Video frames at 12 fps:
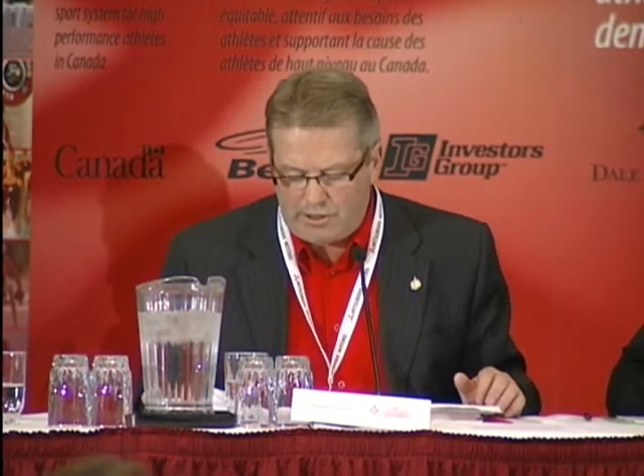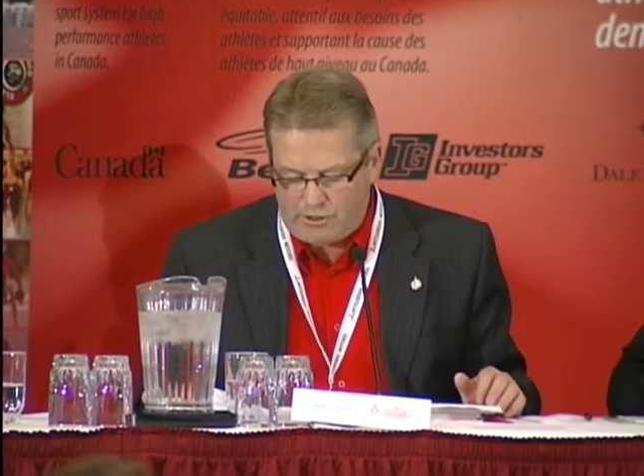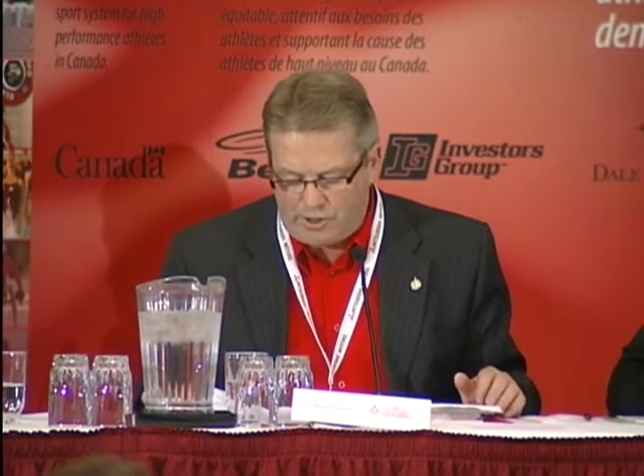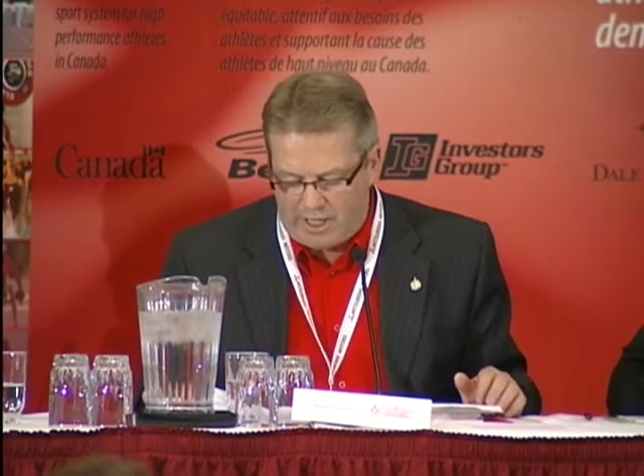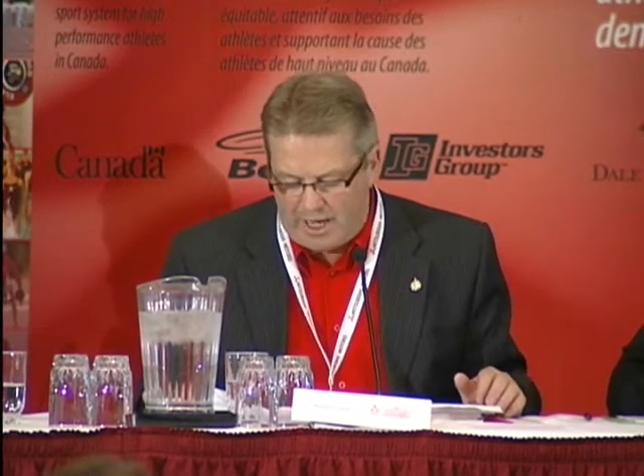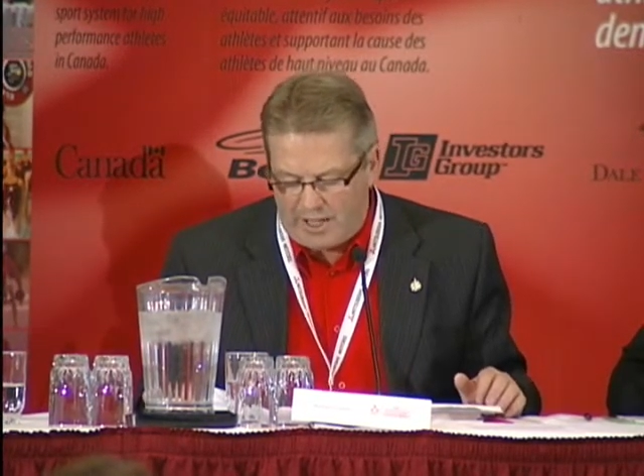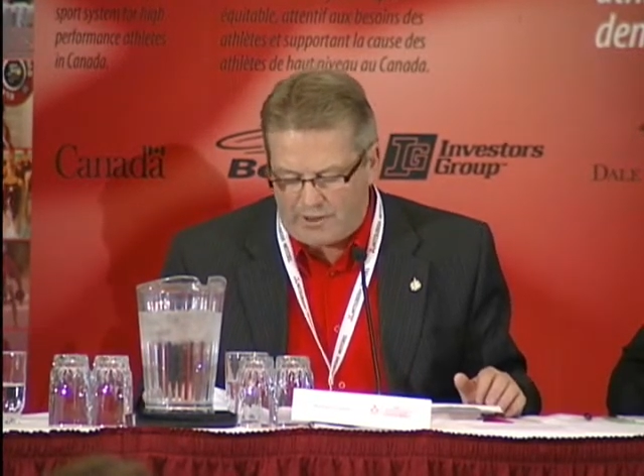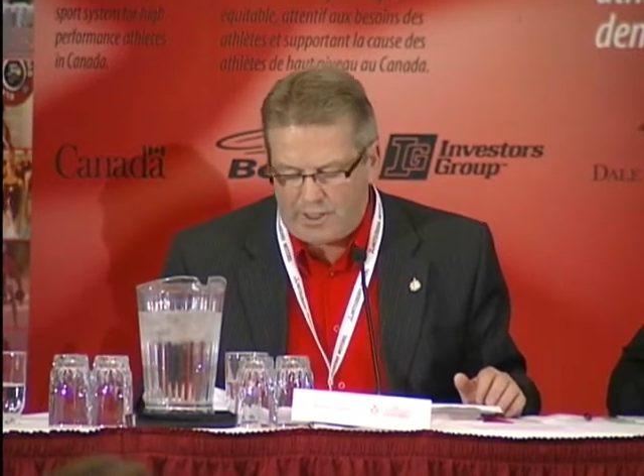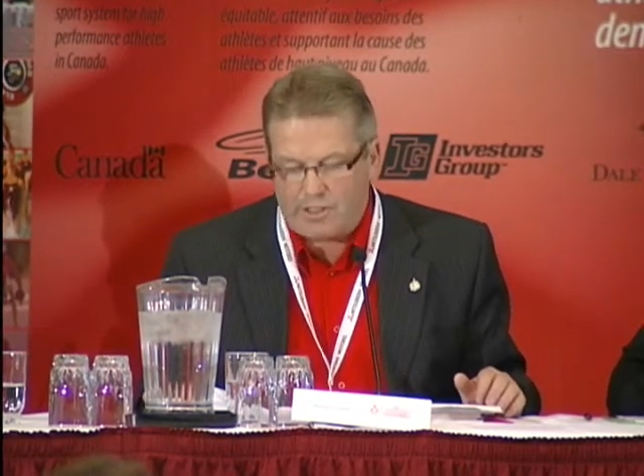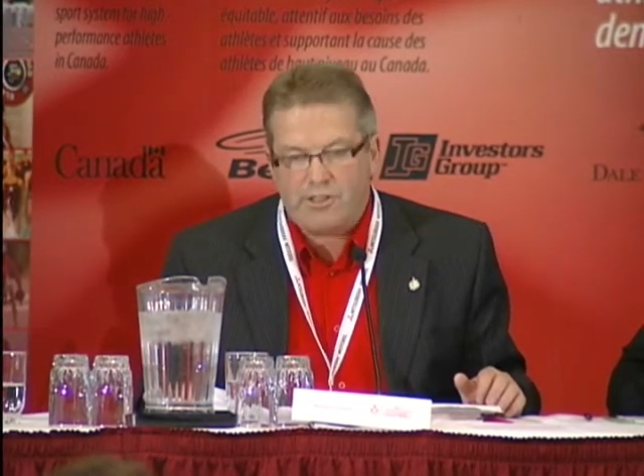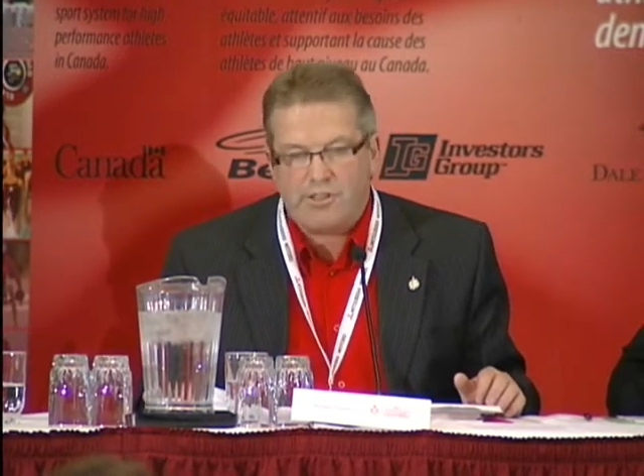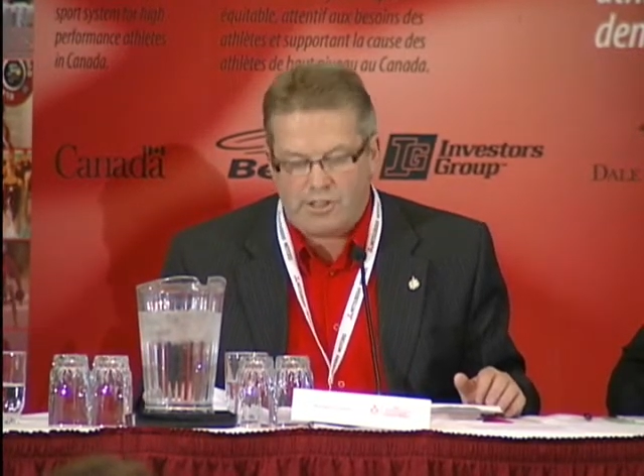to the
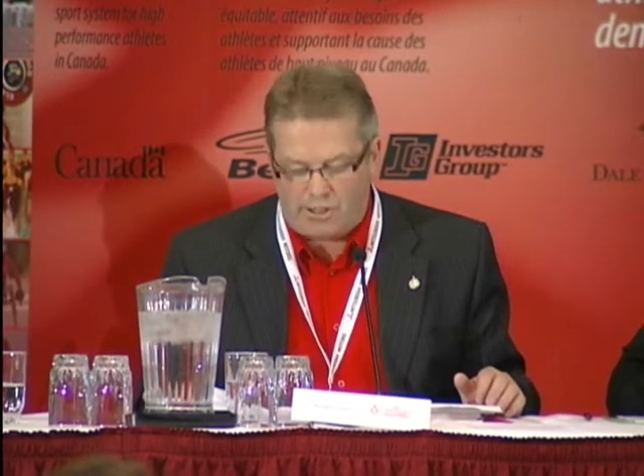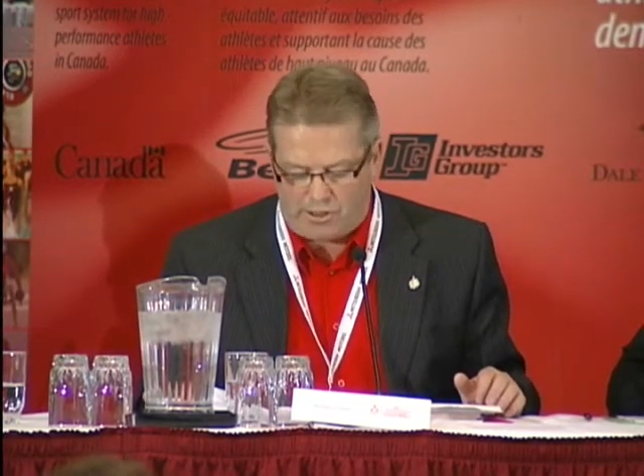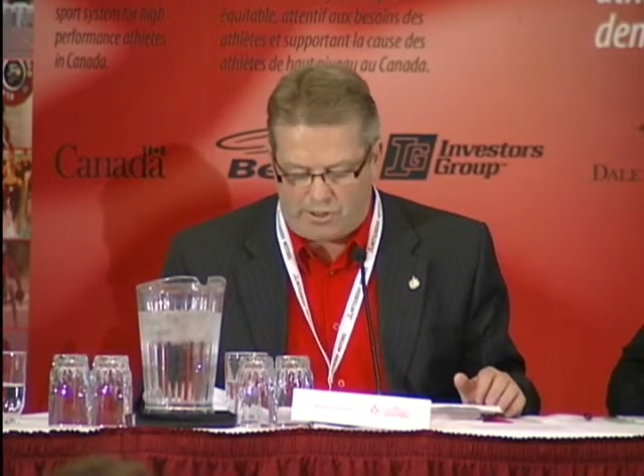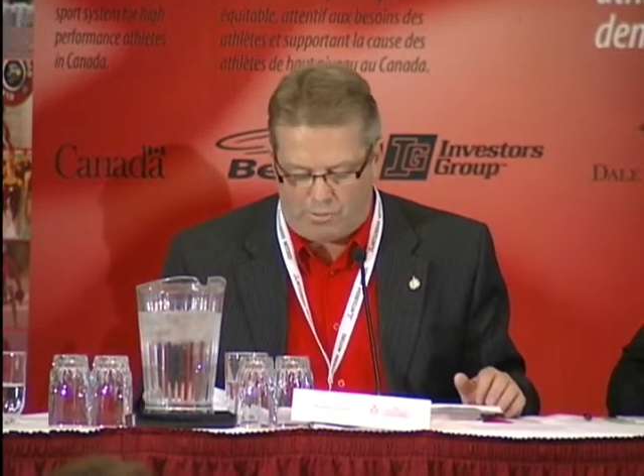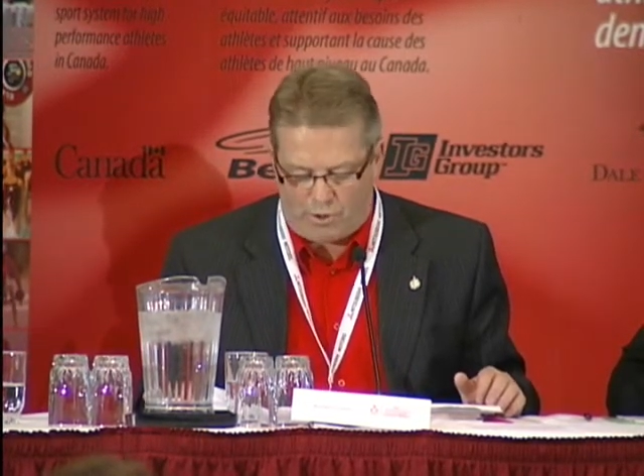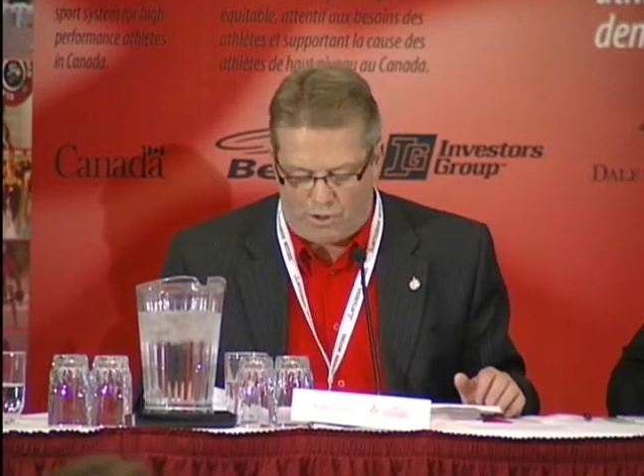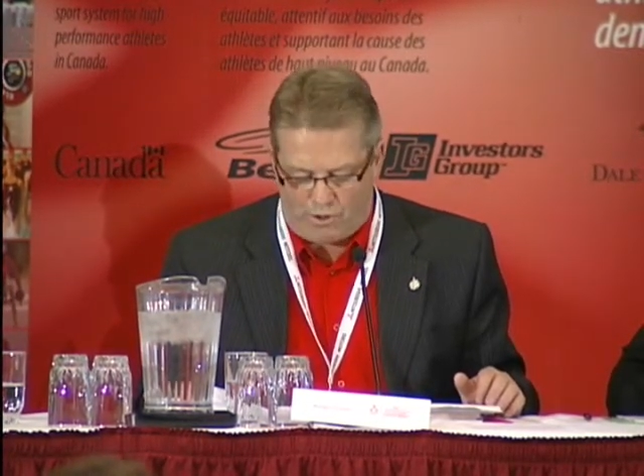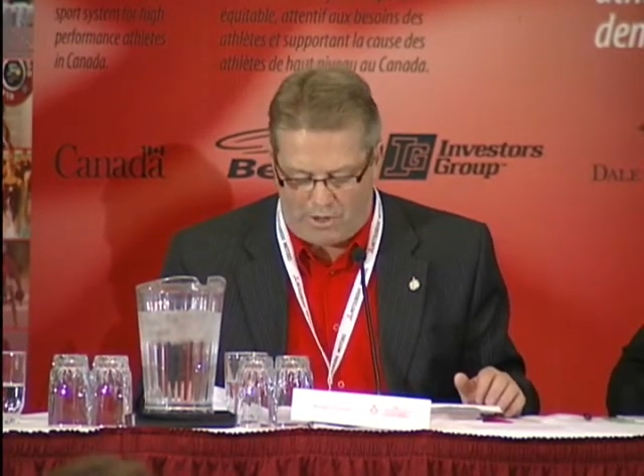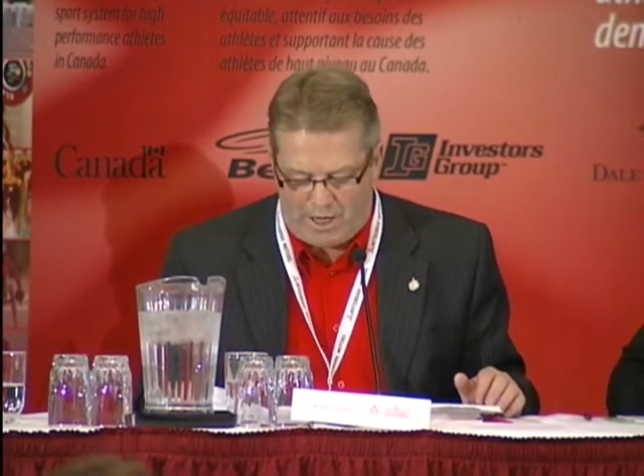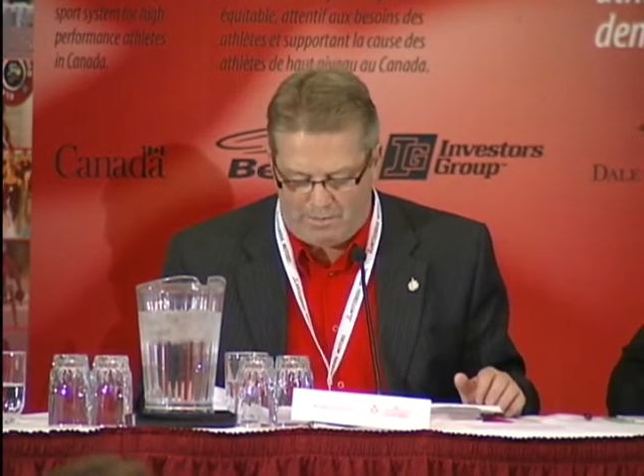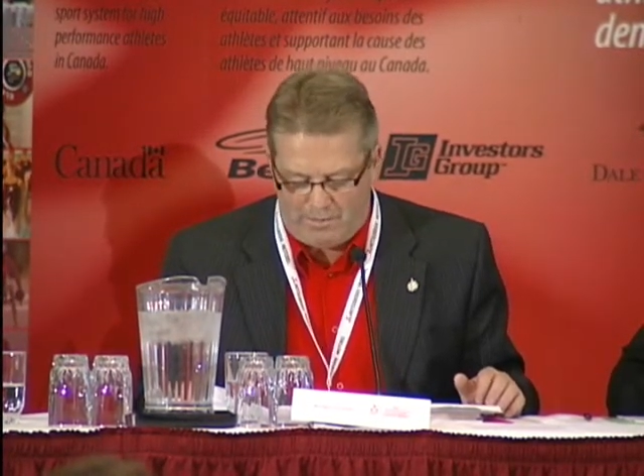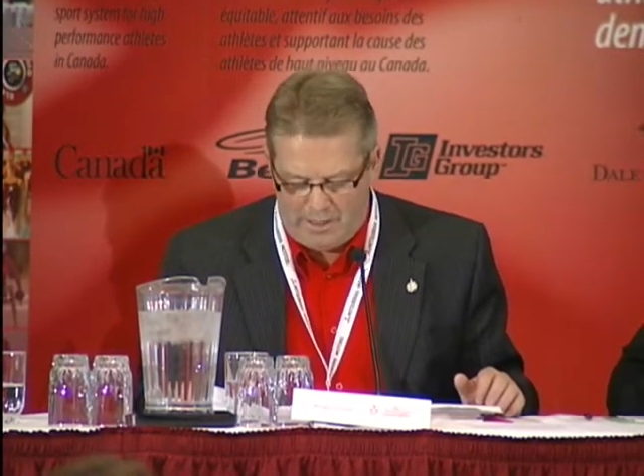Athletes Assistant
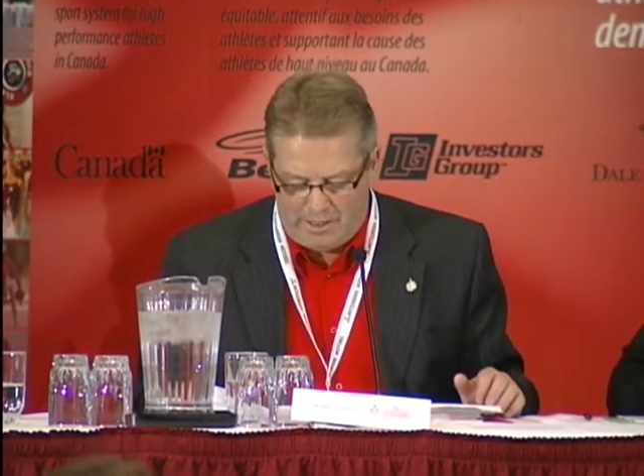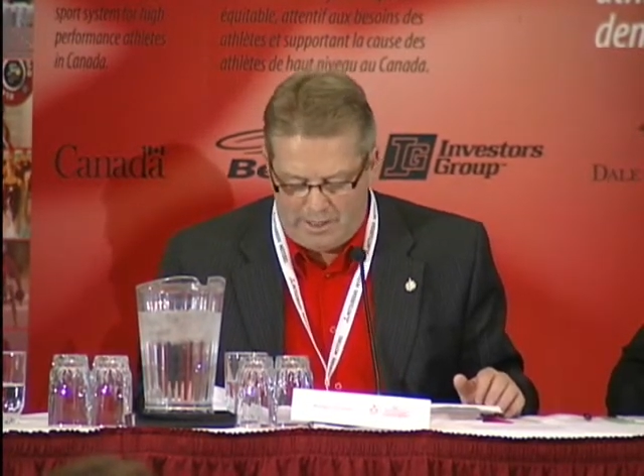Program